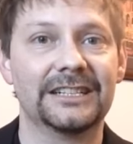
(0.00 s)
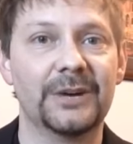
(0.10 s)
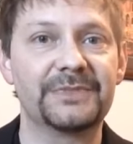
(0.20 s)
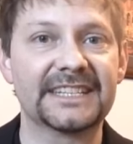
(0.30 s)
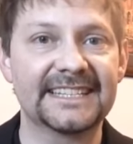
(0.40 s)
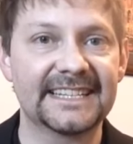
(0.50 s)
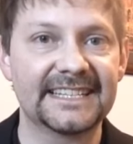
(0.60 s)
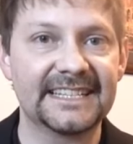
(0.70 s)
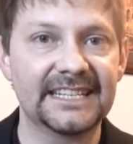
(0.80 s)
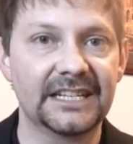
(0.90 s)
up to
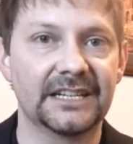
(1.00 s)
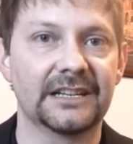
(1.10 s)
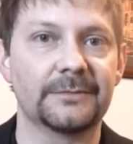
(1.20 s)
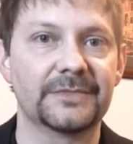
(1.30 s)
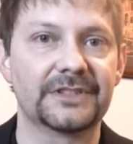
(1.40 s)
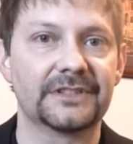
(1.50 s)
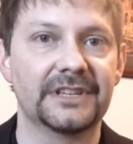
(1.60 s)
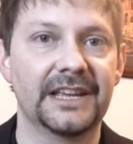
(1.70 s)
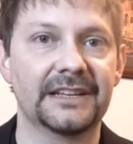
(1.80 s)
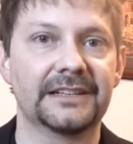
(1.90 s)
60 times
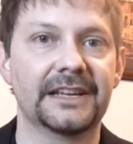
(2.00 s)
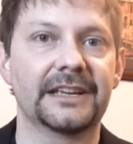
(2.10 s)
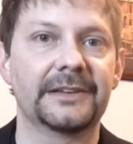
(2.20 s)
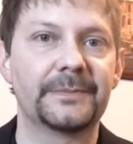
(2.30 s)
in a day.